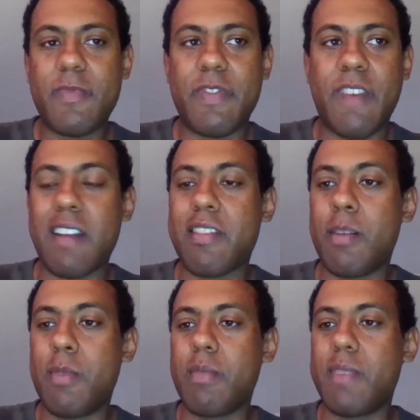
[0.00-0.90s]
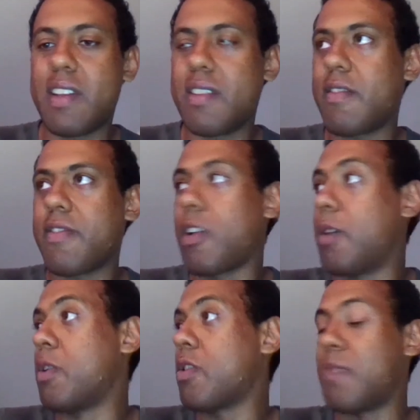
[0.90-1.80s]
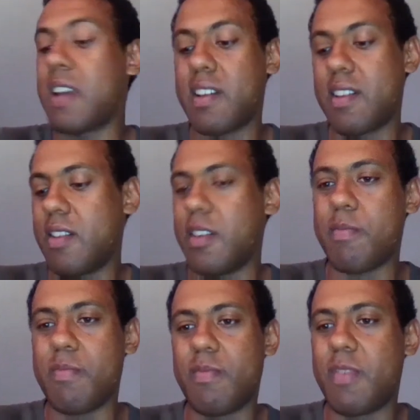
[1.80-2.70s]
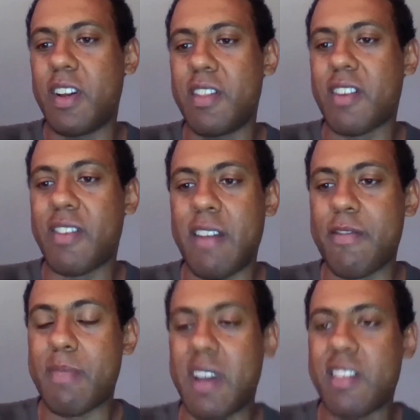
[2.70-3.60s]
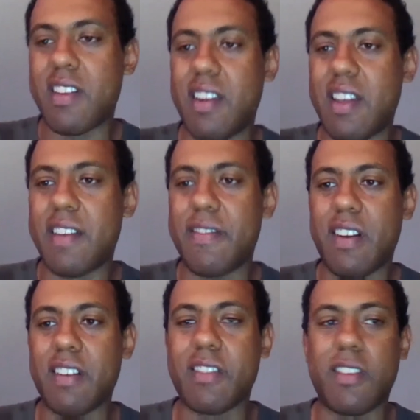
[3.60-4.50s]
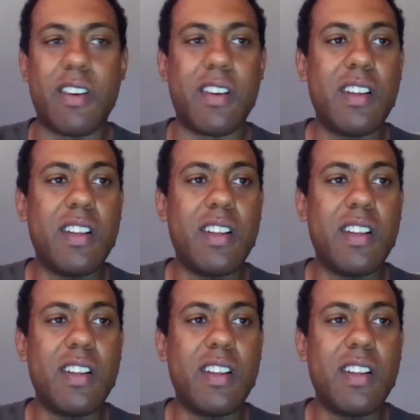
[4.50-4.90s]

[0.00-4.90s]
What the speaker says: Thanks so much, Mick. Loads of great information in there. Thanks a lot.